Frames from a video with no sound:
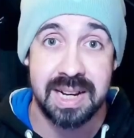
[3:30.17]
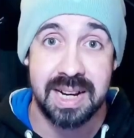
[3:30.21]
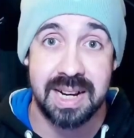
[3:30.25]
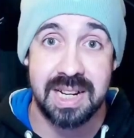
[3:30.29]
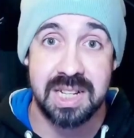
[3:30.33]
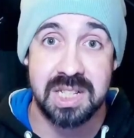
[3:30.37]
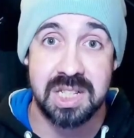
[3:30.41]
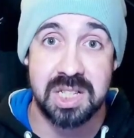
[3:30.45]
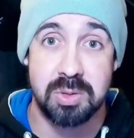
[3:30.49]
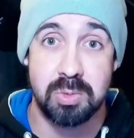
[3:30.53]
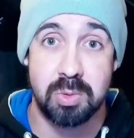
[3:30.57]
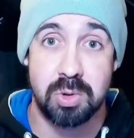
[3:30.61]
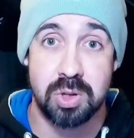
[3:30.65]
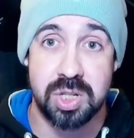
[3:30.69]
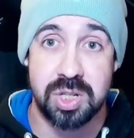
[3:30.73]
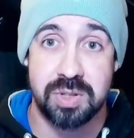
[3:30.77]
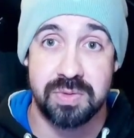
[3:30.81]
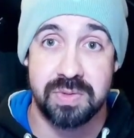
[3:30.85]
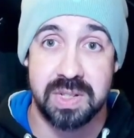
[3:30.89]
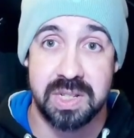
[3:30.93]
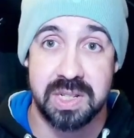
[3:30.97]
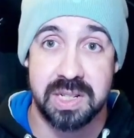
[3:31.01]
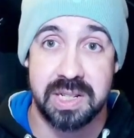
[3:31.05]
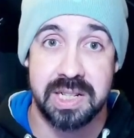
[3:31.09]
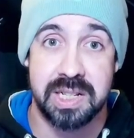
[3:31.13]
As the Watcher
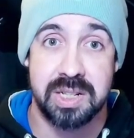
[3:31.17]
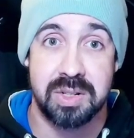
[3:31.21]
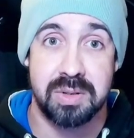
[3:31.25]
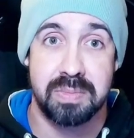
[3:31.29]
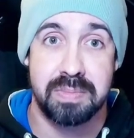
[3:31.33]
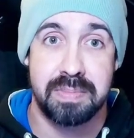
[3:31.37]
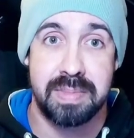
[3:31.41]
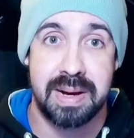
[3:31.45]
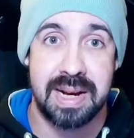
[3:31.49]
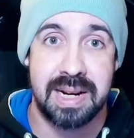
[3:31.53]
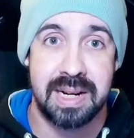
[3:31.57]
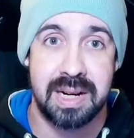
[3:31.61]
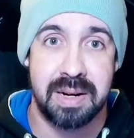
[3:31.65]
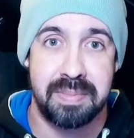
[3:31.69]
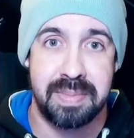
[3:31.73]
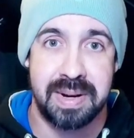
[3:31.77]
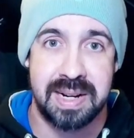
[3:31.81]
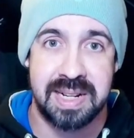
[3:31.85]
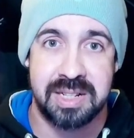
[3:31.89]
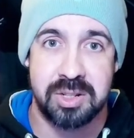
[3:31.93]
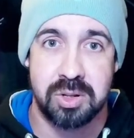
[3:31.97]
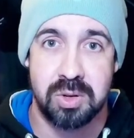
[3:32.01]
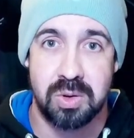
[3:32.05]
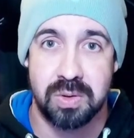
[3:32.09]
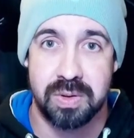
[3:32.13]
resided on Mare
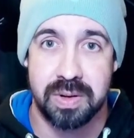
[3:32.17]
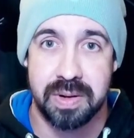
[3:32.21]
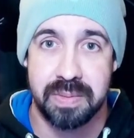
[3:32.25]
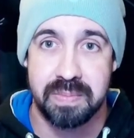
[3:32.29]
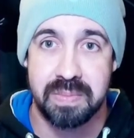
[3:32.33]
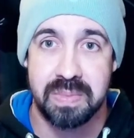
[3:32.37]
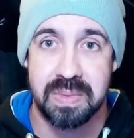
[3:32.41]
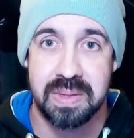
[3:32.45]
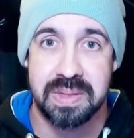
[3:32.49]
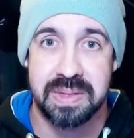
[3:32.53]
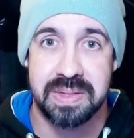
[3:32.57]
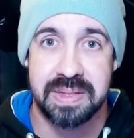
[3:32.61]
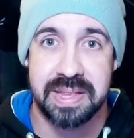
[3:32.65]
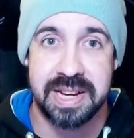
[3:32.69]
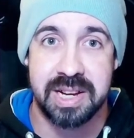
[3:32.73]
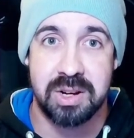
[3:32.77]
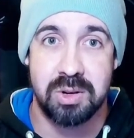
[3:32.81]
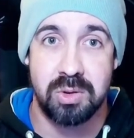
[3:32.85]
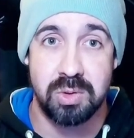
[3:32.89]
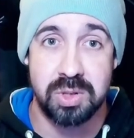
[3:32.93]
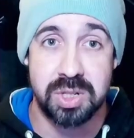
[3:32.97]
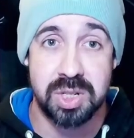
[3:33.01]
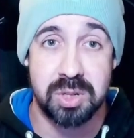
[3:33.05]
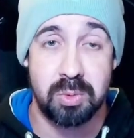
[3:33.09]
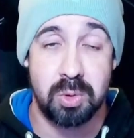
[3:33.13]
Lamentorum, they
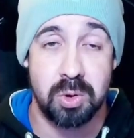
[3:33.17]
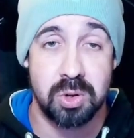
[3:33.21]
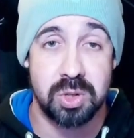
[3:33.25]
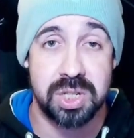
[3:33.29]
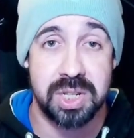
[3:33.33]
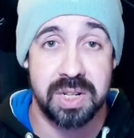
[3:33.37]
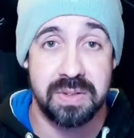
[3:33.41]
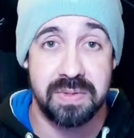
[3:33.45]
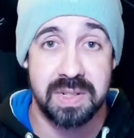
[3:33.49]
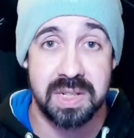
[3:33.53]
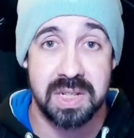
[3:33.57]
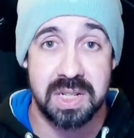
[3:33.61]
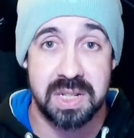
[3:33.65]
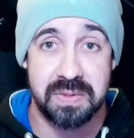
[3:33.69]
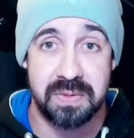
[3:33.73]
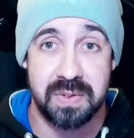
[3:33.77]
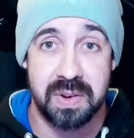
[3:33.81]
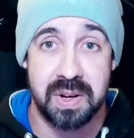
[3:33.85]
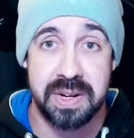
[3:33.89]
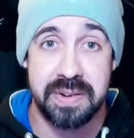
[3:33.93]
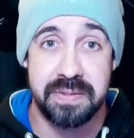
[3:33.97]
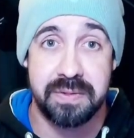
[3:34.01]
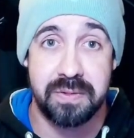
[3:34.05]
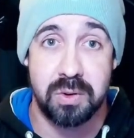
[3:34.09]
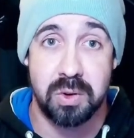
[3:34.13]
also watched over the
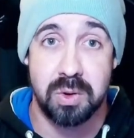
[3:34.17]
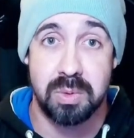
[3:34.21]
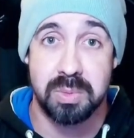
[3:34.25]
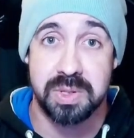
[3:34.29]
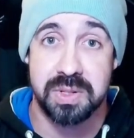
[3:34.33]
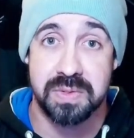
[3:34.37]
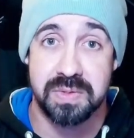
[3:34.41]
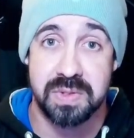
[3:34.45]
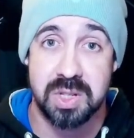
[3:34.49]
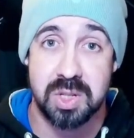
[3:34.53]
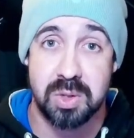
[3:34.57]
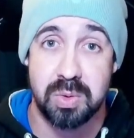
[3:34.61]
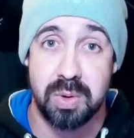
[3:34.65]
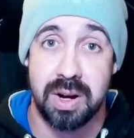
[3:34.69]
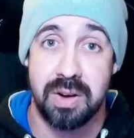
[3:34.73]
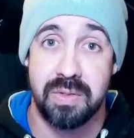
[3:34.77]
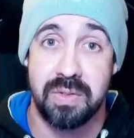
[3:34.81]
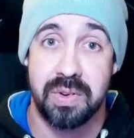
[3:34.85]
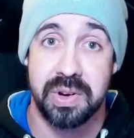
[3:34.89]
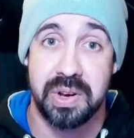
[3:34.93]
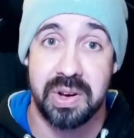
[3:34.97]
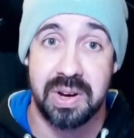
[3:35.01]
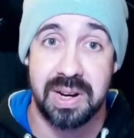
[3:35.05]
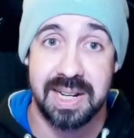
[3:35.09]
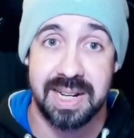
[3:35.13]
divine forms of the 12
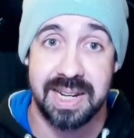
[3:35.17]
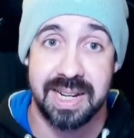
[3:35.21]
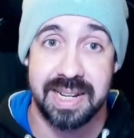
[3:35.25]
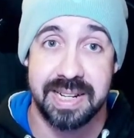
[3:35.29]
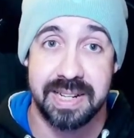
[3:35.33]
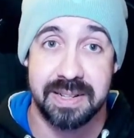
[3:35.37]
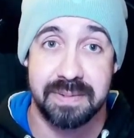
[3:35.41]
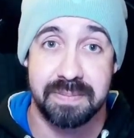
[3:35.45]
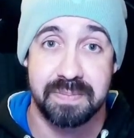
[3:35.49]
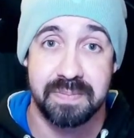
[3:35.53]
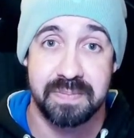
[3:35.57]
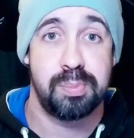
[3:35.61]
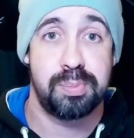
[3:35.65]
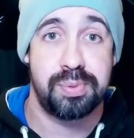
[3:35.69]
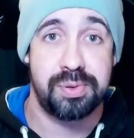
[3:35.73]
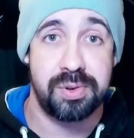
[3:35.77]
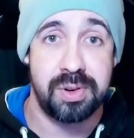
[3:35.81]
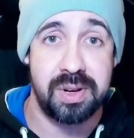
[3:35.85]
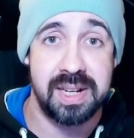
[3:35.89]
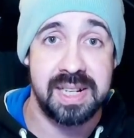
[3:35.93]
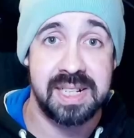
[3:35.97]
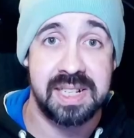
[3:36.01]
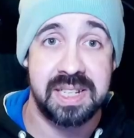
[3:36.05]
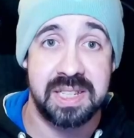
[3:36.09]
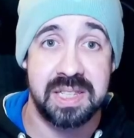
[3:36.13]
on Eidolon.
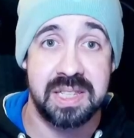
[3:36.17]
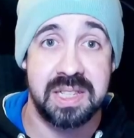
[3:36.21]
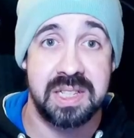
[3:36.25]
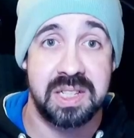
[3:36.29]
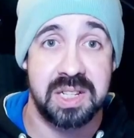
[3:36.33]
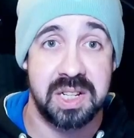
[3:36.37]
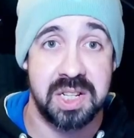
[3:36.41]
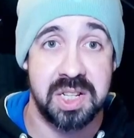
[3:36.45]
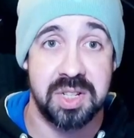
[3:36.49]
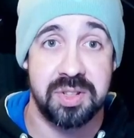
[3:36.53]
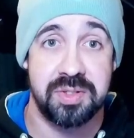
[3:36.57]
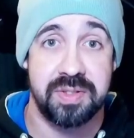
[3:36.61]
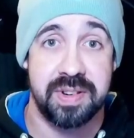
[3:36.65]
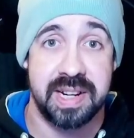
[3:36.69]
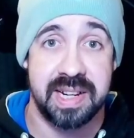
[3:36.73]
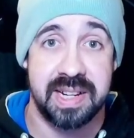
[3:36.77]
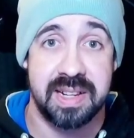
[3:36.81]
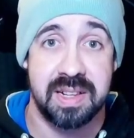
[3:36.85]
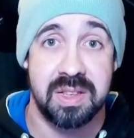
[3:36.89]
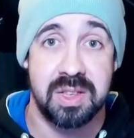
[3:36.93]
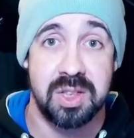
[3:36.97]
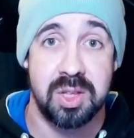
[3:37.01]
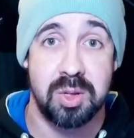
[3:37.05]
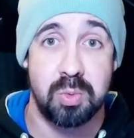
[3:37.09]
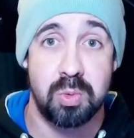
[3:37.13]
Prior to the Sundering,
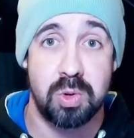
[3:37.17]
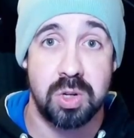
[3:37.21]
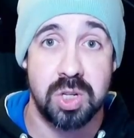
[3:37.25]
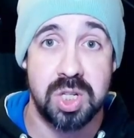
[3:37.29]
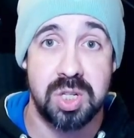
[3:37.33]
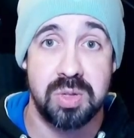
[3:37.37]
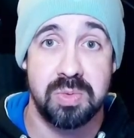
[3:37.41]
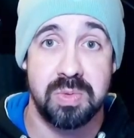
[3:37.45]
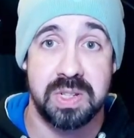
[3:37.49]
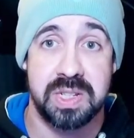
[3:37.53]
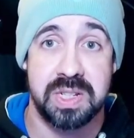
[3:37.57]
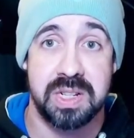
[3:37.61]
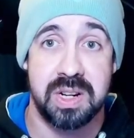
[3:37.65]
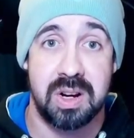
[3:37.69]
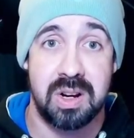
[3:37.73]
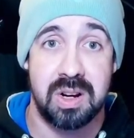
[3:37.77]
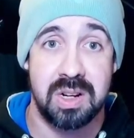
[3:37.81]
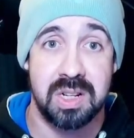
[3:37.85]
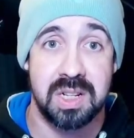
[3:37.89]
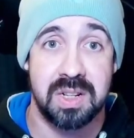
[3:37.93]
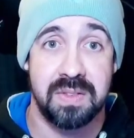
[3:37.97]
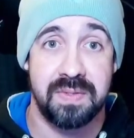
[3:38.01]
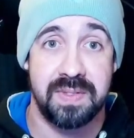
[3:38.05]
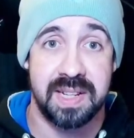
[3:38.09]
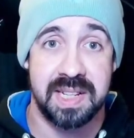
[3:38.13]
the Watcher was an
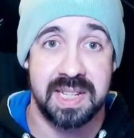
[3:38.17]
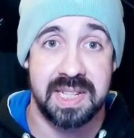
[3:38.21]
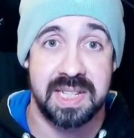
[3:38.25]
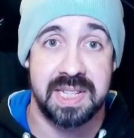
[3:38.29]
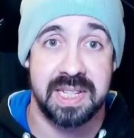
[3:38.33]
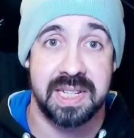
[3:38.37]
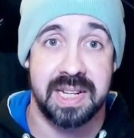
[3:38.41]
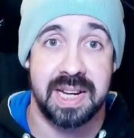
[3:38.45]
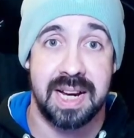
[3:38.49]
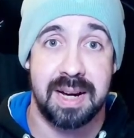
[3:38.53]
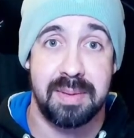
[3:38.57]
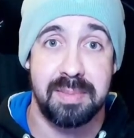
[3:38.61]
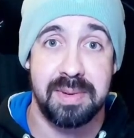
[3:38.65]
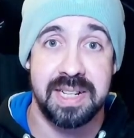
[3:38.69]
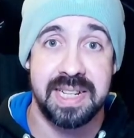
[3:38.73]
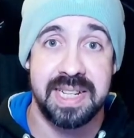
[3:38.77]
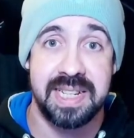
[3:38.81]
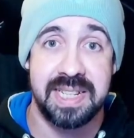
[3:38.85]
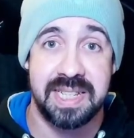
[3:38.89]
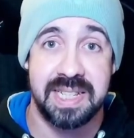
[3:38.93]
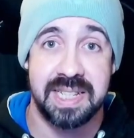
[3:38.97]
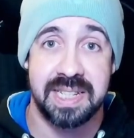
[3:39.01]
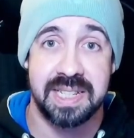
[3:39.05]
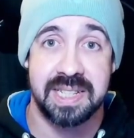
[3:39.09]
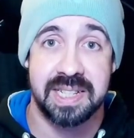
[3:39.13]
archivist to
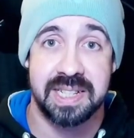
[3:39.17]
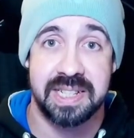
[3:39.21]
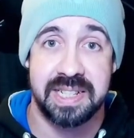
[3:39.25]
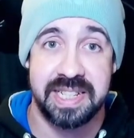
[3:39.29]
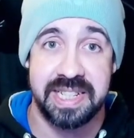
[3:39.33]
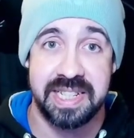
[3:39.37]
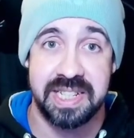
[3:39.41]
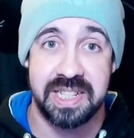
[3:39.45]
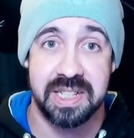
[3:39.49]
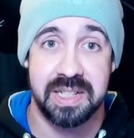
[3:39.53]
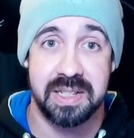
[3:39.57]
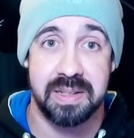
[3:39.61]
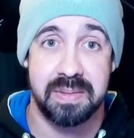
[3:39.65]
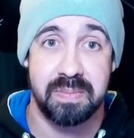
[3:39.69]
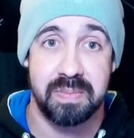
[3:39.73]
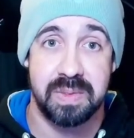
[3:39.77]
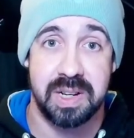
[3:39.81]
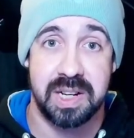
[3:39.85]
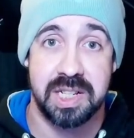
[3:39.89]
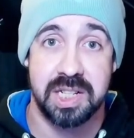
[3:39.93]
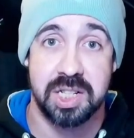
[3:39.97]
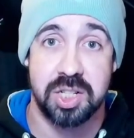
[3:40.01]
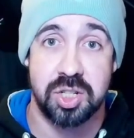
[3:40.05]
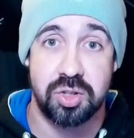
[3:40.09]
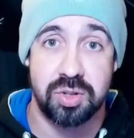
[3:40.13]
Amnesis and Ida,
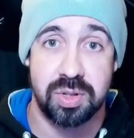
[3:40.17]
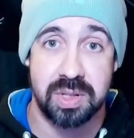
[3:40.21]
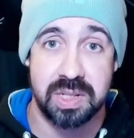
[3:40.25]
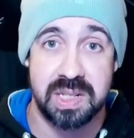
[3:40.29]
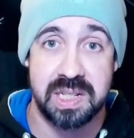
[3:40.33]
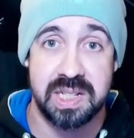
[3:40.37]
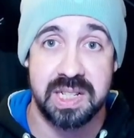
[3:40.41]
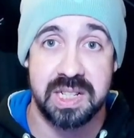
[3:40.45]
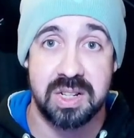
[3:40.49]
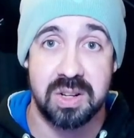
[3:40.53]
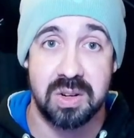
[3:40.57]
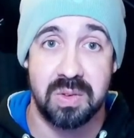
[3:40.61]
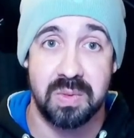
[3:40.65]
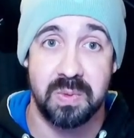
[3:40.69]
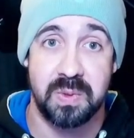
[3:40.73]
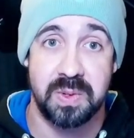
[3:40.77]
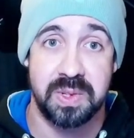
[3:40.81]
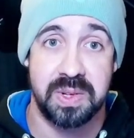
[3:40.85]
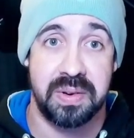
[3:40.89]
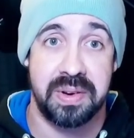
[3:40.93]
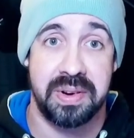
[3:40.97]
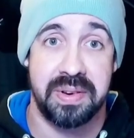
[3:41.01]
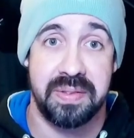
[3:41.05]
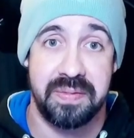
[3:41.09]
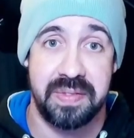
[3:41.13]
trusted
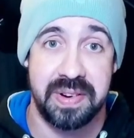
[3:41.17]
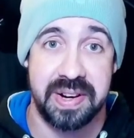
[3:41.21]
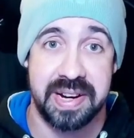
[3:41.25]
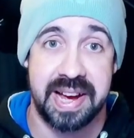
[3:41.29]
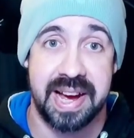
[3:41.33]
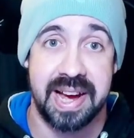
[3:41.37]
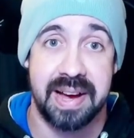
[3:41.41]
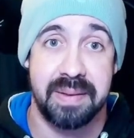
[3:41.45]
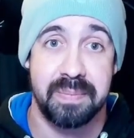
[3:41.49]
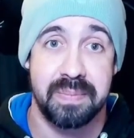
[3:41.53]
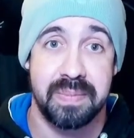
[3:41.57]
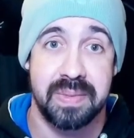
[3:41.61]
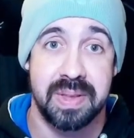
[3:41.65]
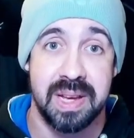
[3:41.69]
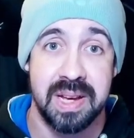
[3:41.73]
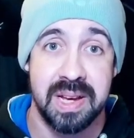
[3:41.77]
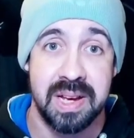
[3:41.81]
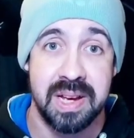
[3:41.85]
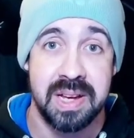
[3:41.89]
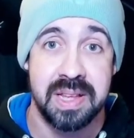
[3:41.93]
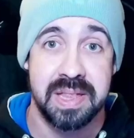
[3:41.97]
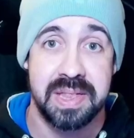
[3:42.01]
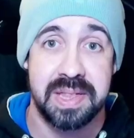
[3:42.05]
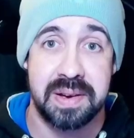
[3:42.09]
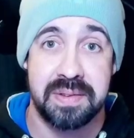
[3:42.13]
confidant of Manat.
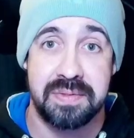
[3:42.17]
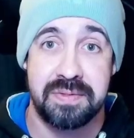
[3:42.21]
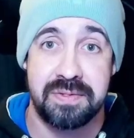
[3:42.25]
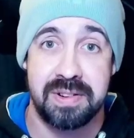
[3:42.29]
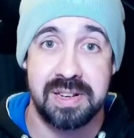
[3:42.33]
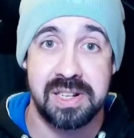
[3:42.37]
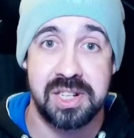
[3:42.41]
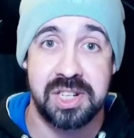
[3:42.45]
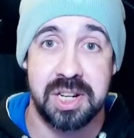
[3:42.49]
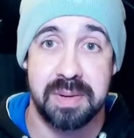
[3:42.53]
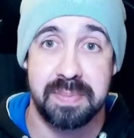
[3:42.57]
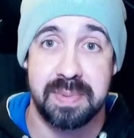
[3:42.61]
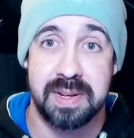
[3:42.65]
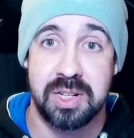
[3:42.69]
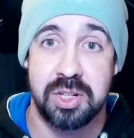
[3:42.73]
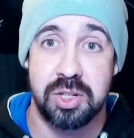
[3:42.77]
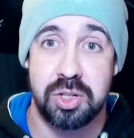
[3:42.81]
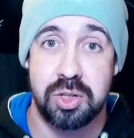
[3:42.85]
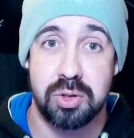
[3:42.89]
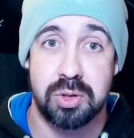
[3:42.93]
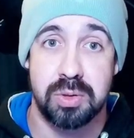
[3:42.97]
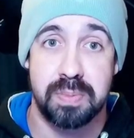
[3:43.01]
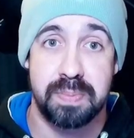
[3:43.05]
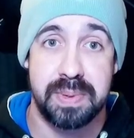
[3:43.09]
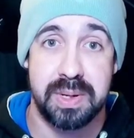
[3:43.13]
Their friendship
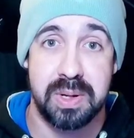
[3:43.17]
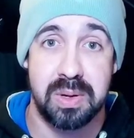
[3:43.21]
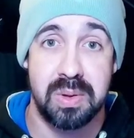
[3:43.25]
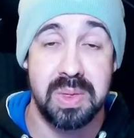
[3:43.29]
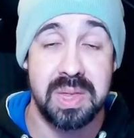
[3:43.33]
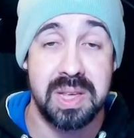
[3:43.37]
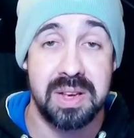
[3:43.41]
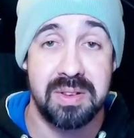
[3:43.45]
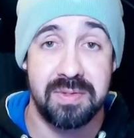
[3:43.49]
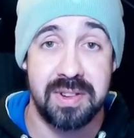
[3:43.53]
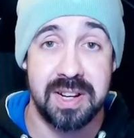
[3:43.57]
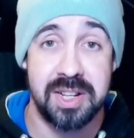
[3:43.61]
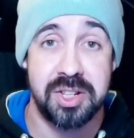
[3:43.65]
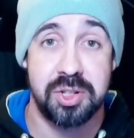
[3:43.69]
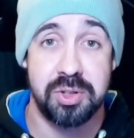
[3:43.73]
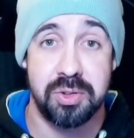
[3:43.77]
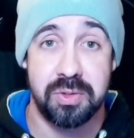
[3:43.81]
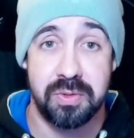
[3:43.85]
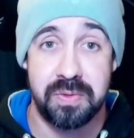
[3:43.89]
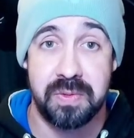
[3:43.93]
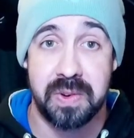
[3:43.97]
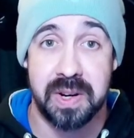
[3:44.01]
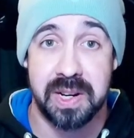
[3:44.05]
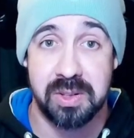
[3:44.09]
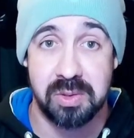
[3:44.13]
endured beyond the original
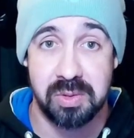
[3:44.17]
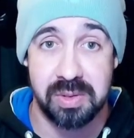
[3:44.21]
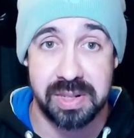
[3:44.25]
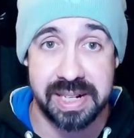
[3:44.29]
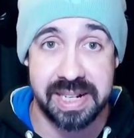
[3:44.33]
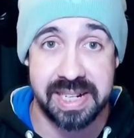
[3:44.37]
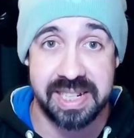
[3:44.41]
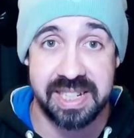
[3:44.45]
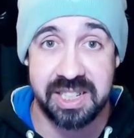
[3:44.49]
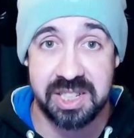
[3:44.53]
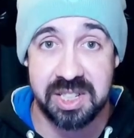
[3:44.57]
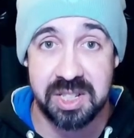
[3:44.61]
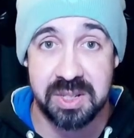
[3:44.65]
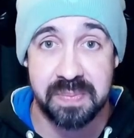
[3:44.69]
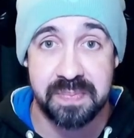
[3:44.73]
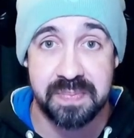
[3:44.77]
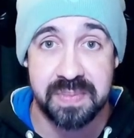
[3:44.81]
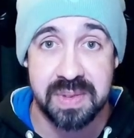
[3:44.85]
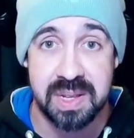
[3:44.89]
final days.